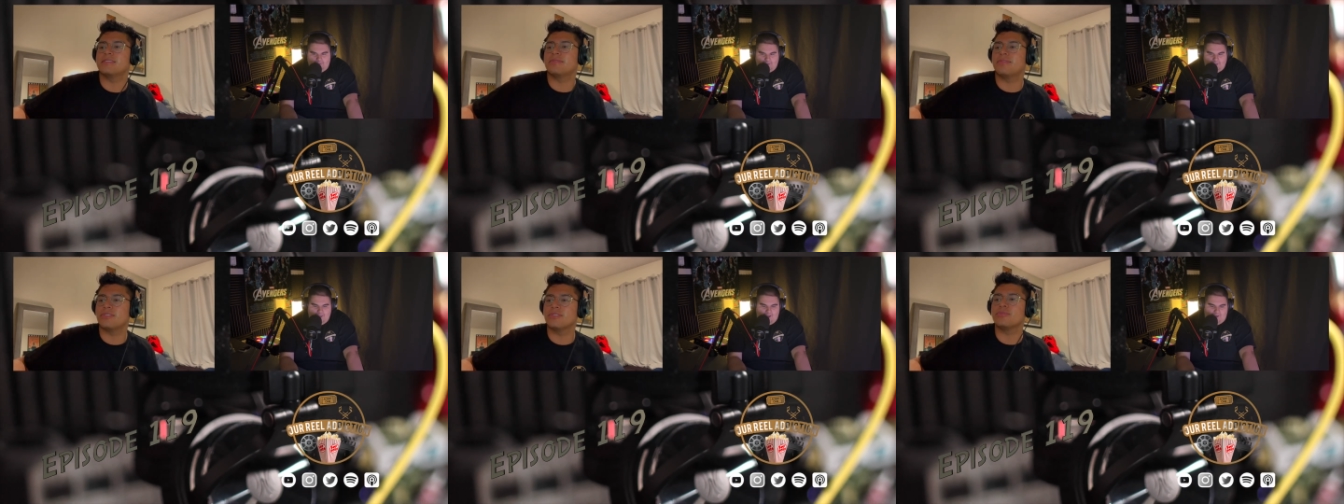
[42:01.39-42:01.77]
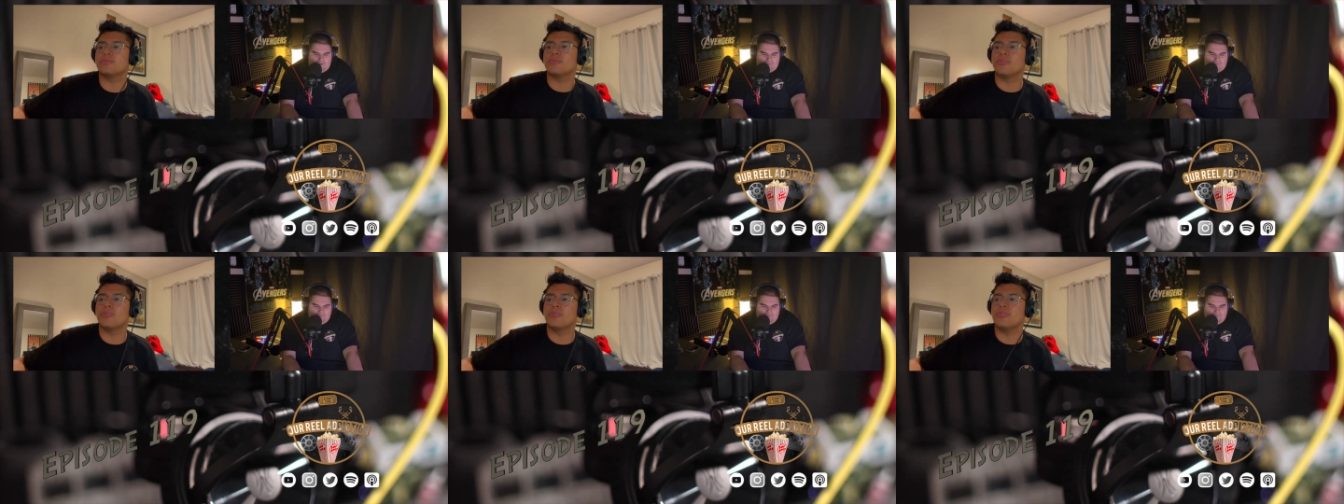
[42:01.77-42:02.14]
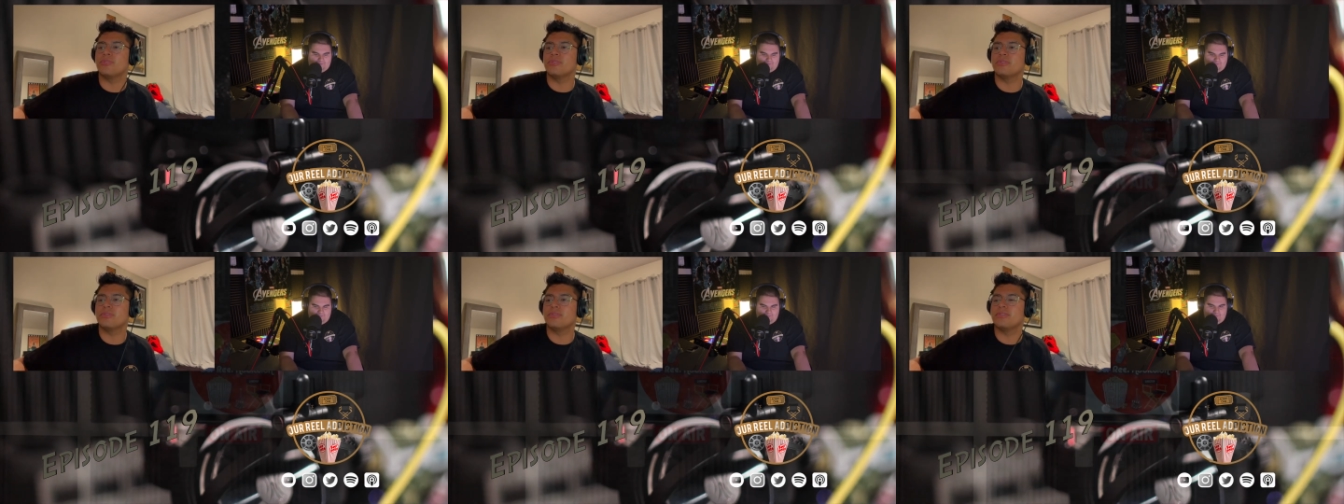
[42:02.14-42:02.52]
first
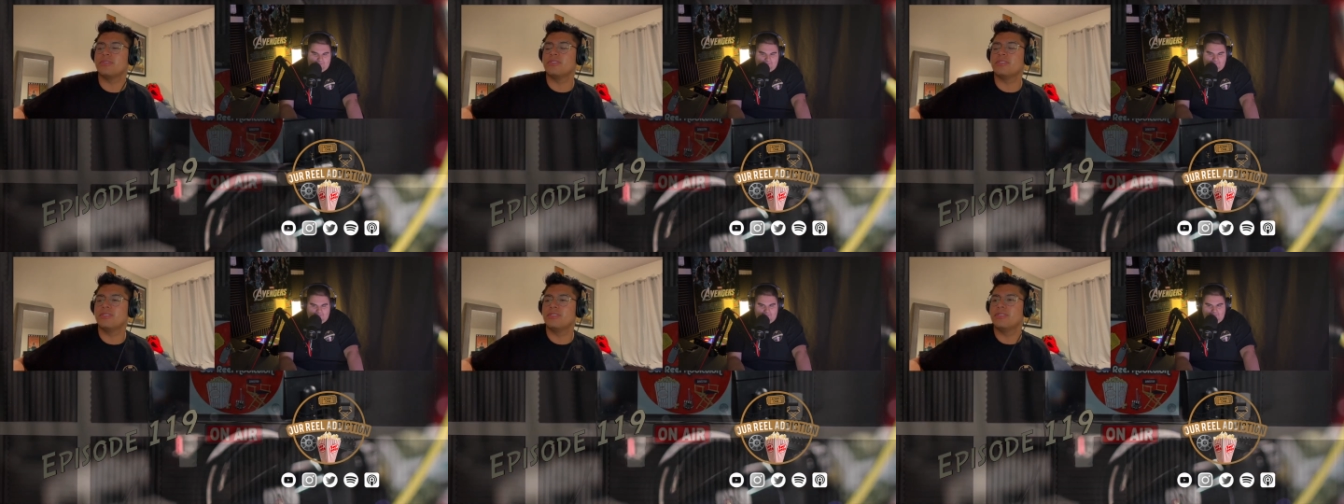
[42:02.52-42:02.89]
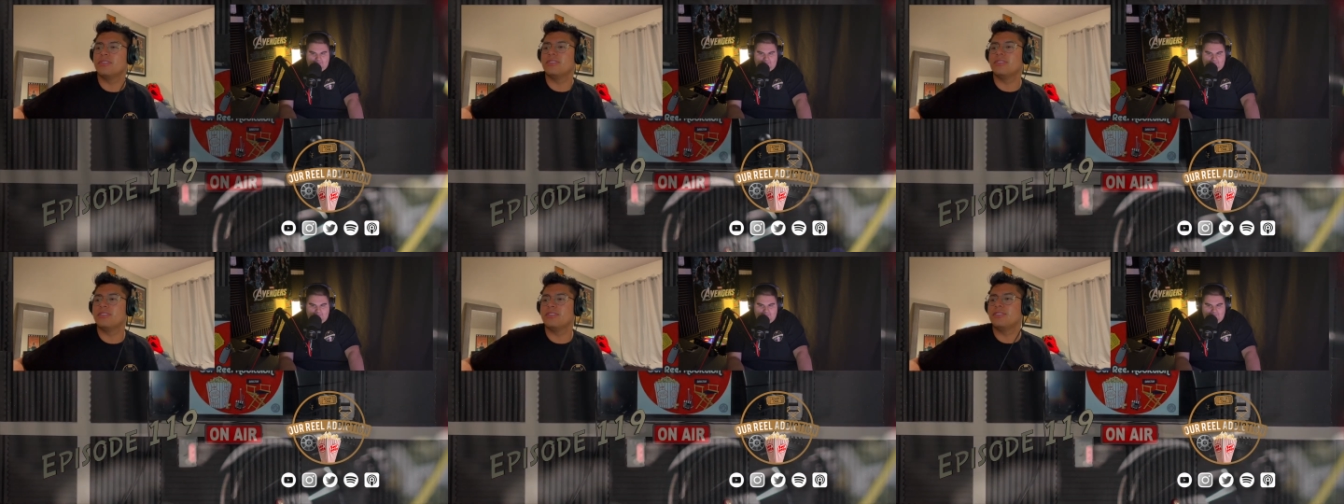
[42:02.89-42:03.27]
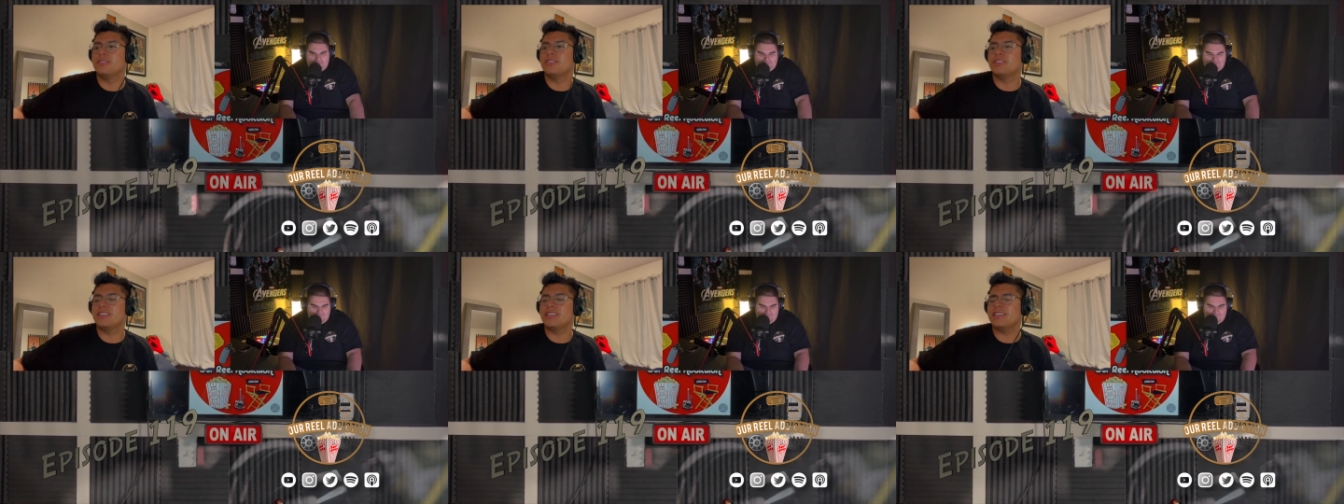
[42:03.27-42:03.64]
role
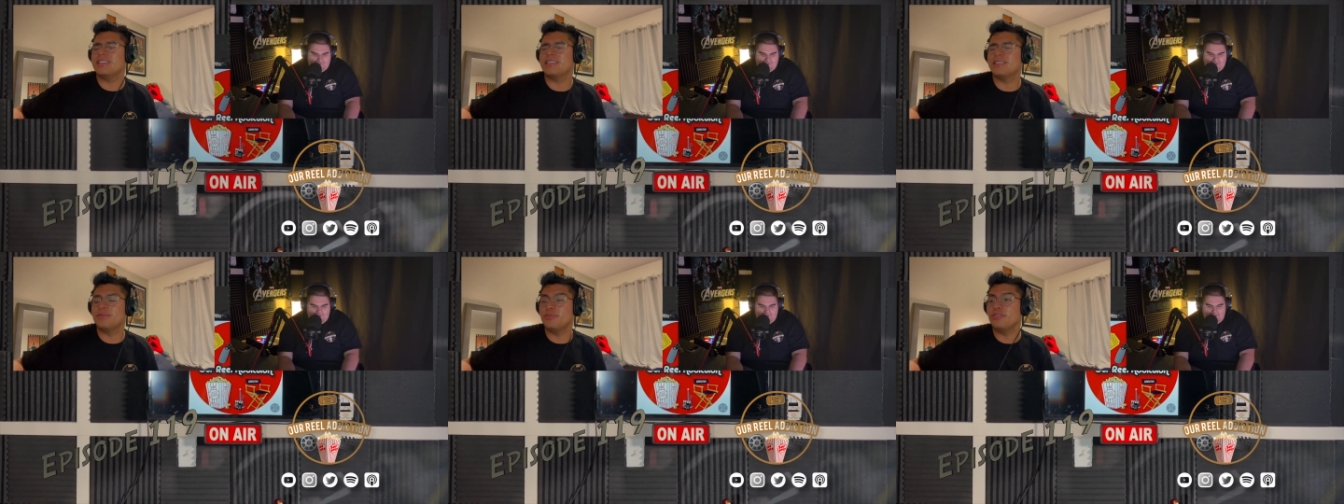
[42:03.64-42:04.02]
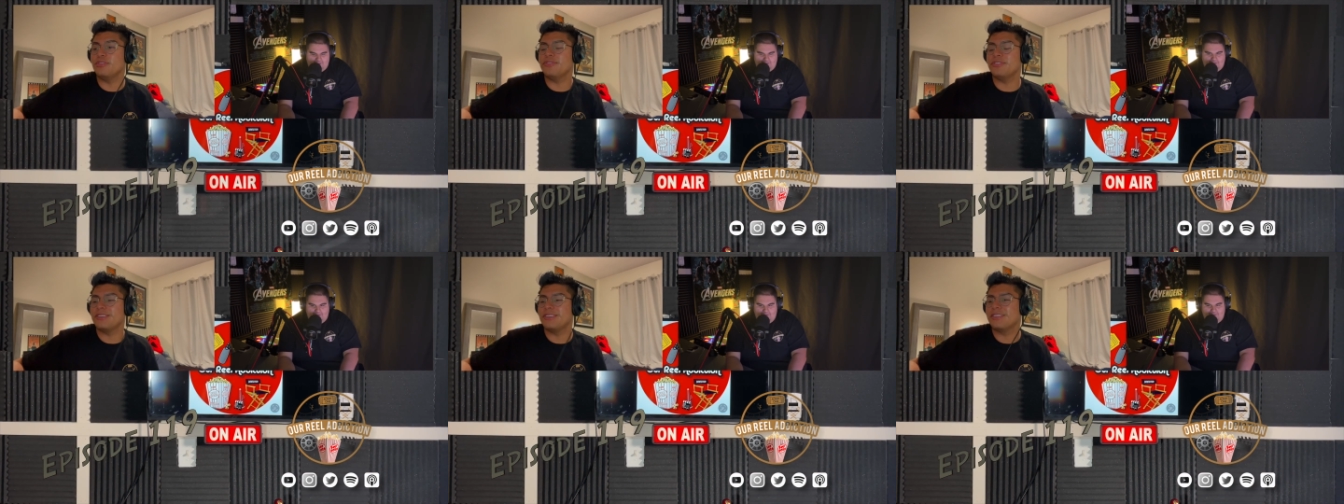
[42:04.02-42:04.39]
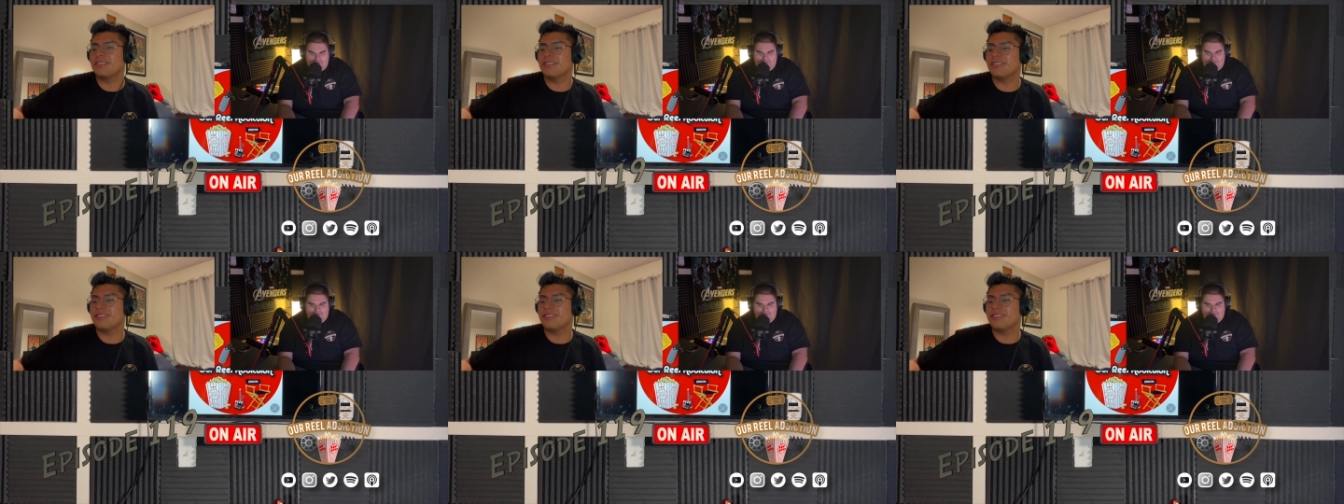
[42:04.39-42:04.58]
in a movie.